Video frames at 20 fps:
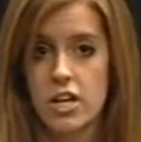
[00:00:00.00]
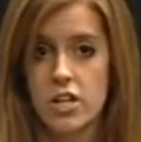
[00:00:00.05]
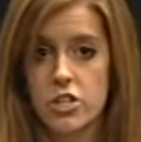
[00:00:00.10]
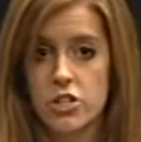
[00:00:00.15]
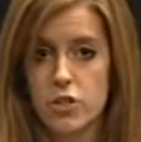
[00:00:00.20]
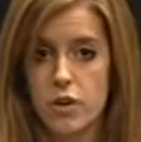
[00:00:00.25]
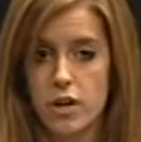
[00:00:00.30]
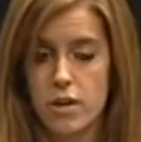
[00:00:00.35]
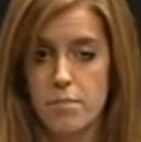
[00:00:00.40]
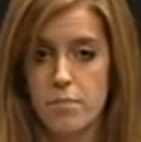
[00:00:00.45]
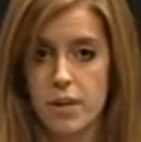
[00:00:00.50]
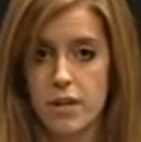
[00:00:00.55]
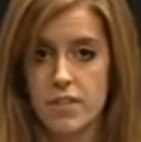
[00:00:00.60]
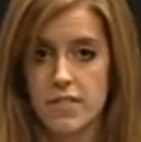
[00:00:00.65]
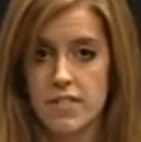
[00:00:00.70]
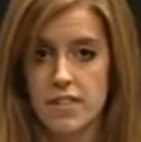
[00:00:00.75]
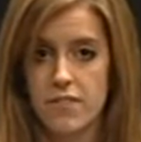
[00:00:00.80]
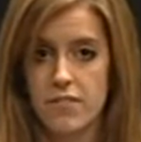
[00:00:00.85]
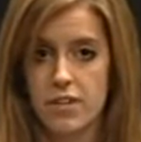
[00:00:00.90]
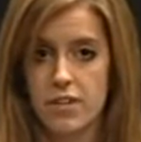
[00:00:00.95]
Joint Bill
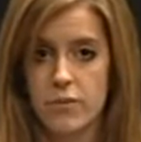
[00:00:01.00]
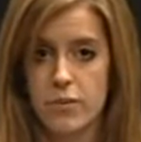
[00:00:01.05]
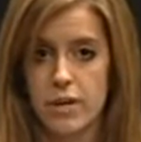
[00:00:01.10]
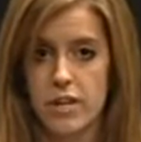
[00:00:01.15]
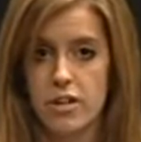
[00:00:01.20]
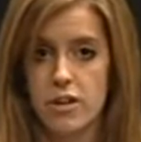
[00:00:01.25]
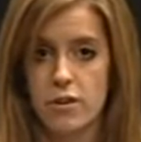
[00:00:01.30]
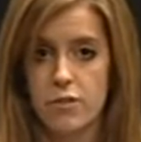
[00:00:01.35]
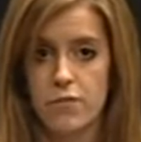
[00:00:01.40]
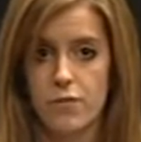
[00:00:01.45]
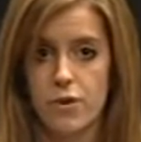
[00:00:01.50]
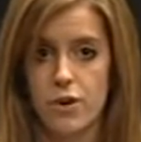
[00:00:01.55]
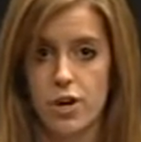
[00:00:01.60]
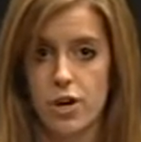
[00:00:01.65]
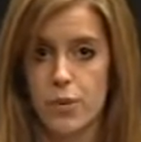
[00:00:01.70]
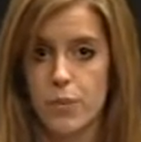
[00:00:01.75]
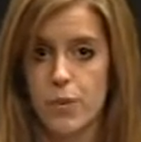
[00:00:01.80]
7104,